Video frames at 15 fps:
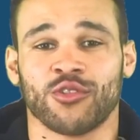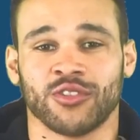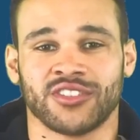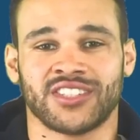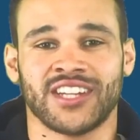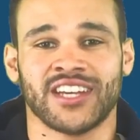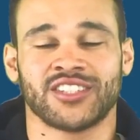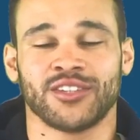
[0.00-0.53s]
your
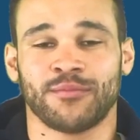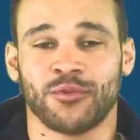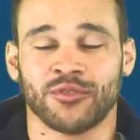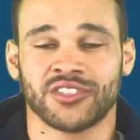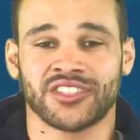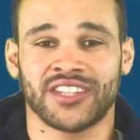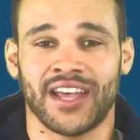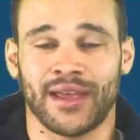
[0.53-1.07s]
setup or
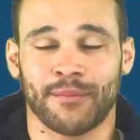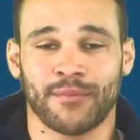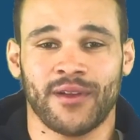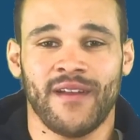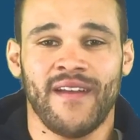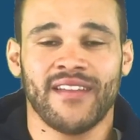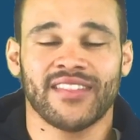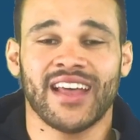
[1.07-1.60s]
step.
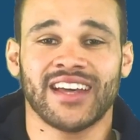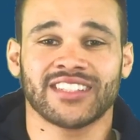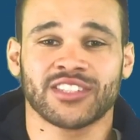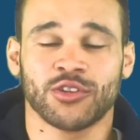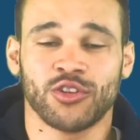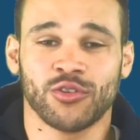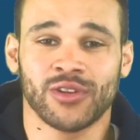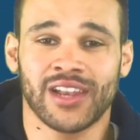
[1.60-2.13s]
That's
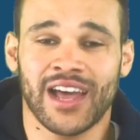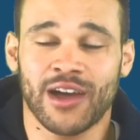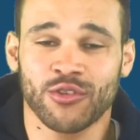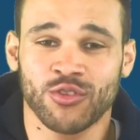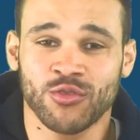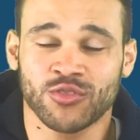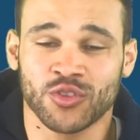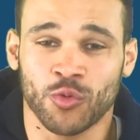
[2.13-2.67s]
going to allow
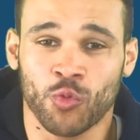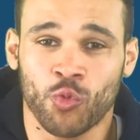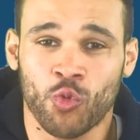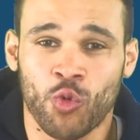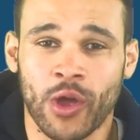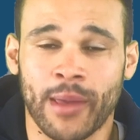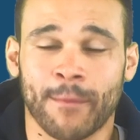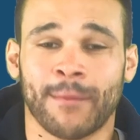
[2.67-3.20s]
you to
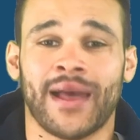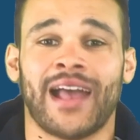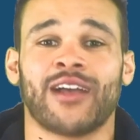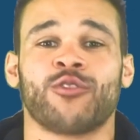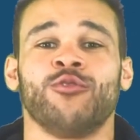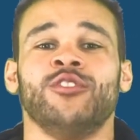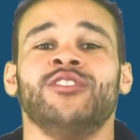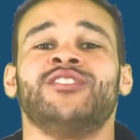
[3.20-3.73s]
whip
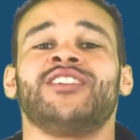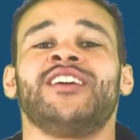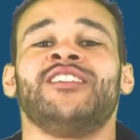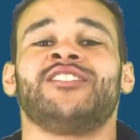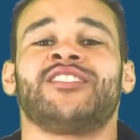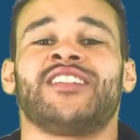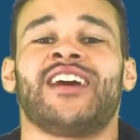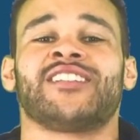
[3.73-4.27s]
backwards
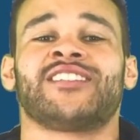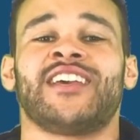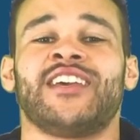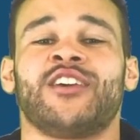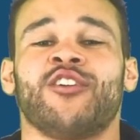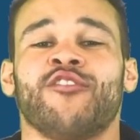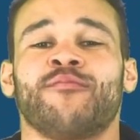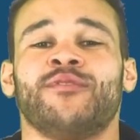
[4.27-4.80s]
into that
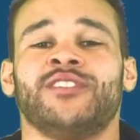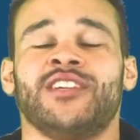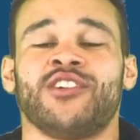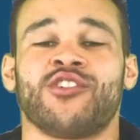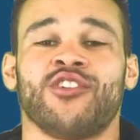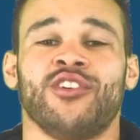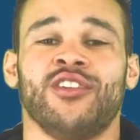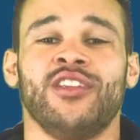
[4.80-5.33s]
takeoff
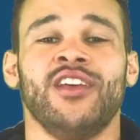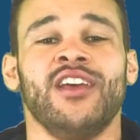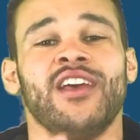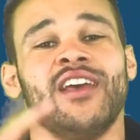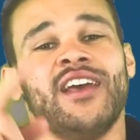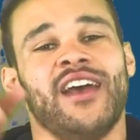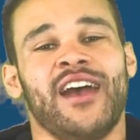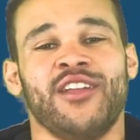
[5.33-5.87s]
position
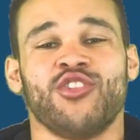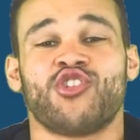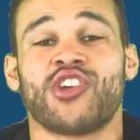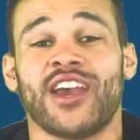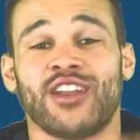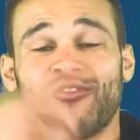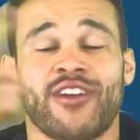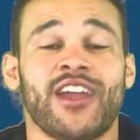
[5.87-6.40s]
and
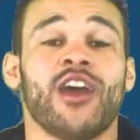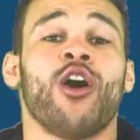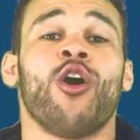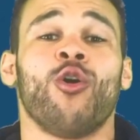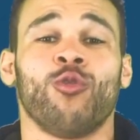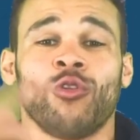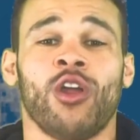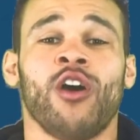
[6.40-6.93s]
generate a
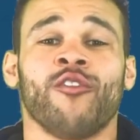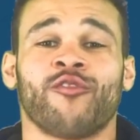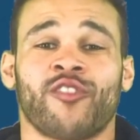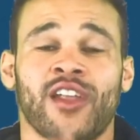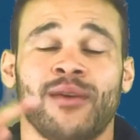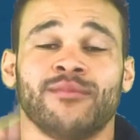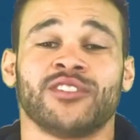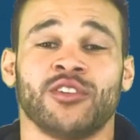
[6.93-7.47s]
whole lot of
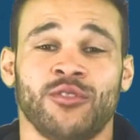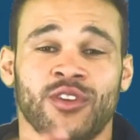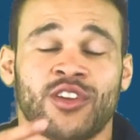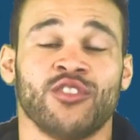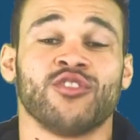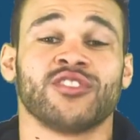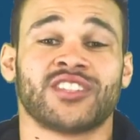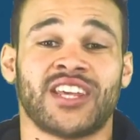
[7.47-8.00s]
flips so you
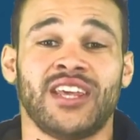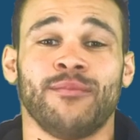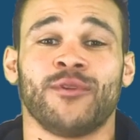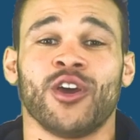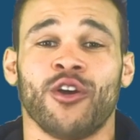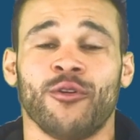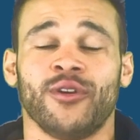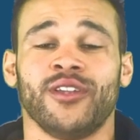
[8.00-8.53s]
can just keep
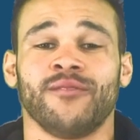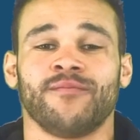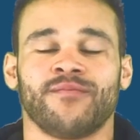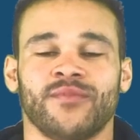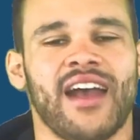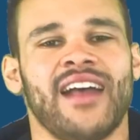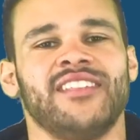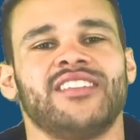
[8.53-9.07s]
going.
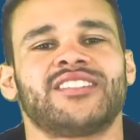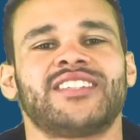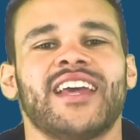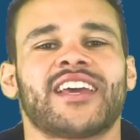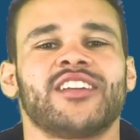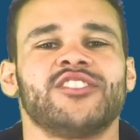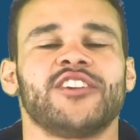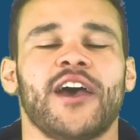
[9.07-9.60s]
And the
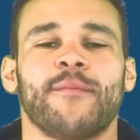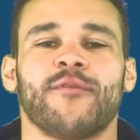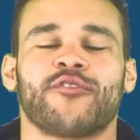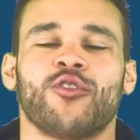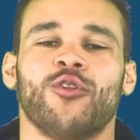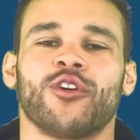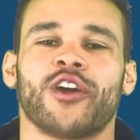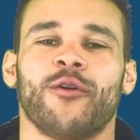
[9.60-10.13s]
second type of
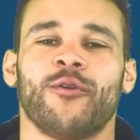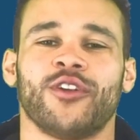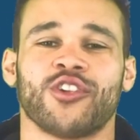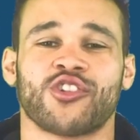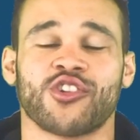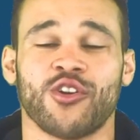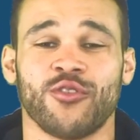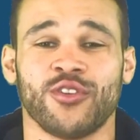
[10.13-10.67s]
cork I want to show